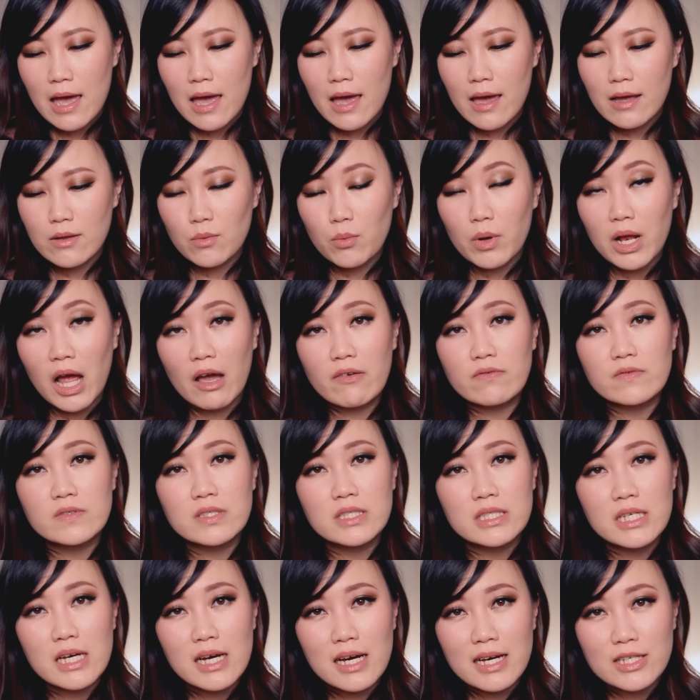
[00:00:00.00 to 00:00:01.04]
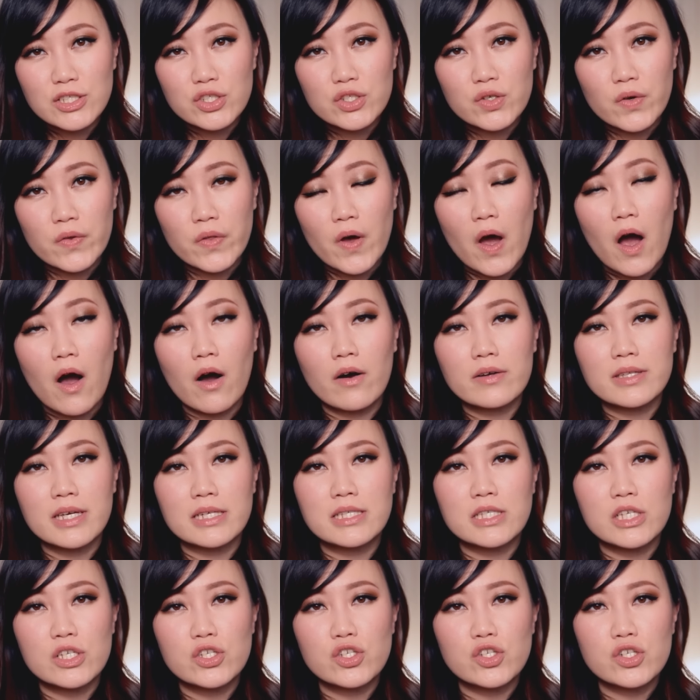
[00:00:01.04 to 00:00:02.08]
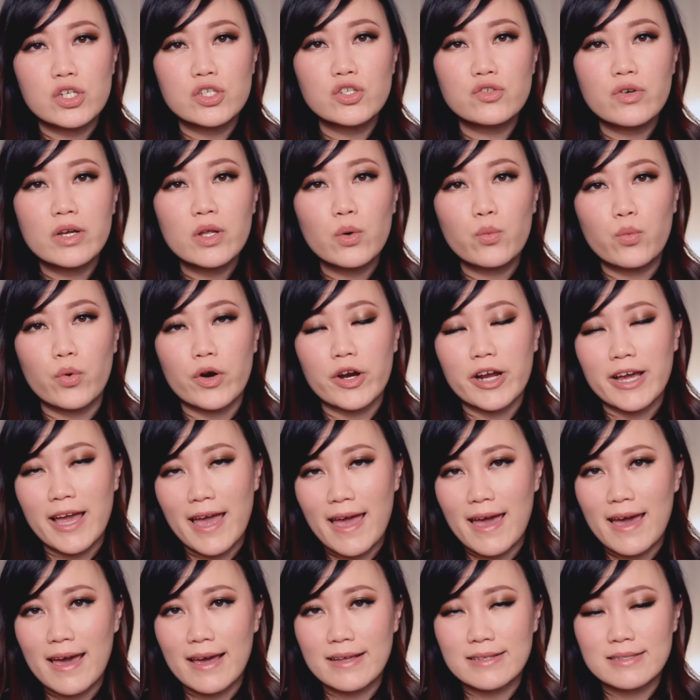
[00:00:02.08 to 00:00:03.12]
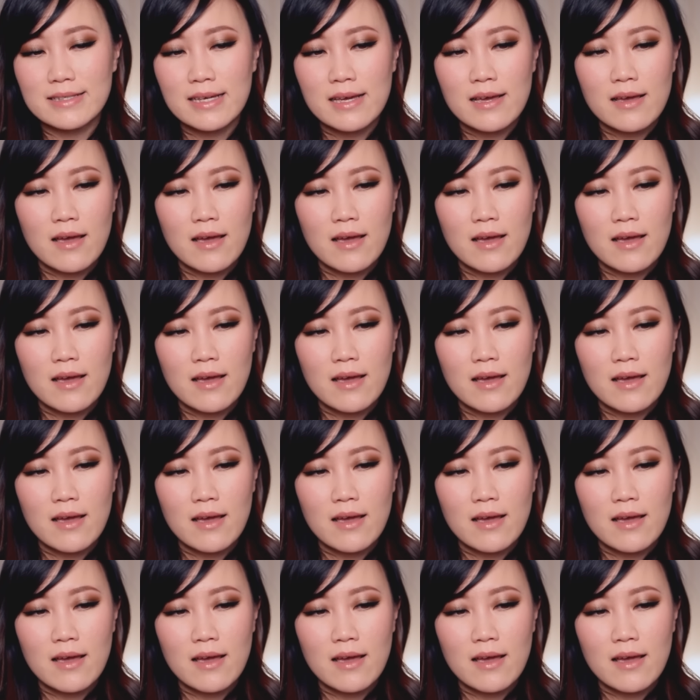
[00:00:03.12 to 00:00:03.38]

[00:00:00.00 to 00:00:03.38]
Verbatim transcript: and what I've done during the holidays is just try to work ahead.